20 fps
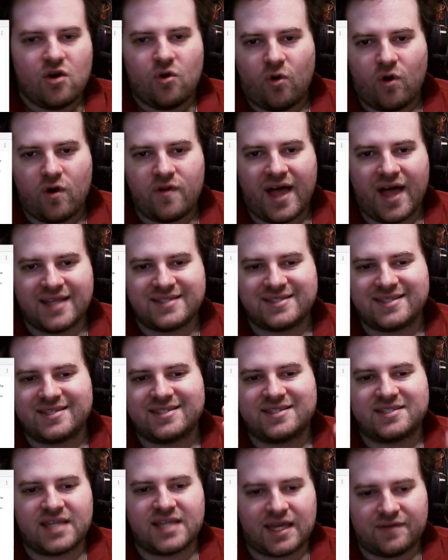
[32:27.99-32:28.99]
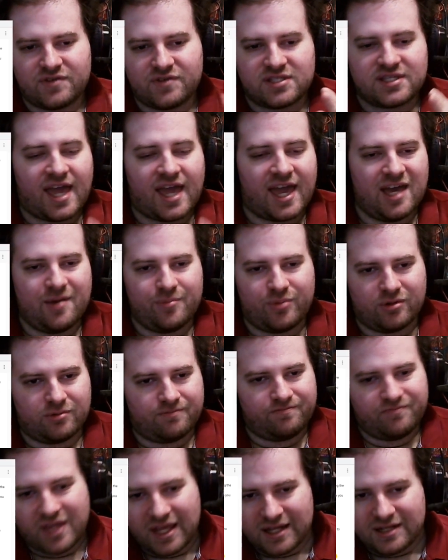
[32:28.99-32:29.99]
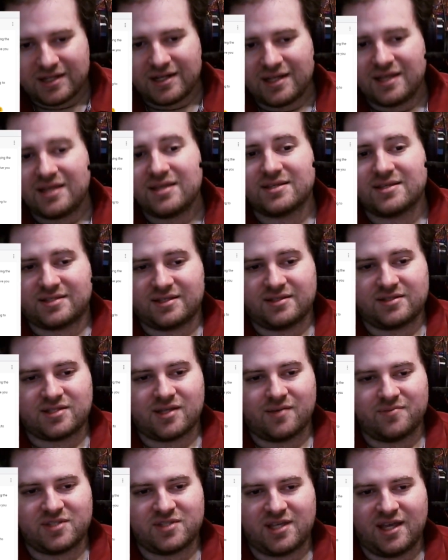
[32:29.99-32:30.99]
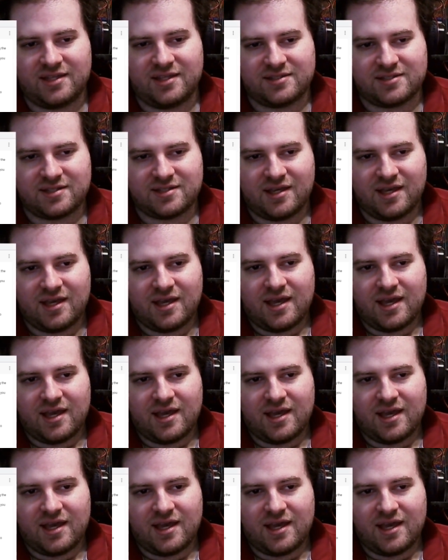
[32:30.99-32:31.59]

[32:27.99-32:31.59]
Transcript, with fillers: or that's the safest gamble, and it is in some sense.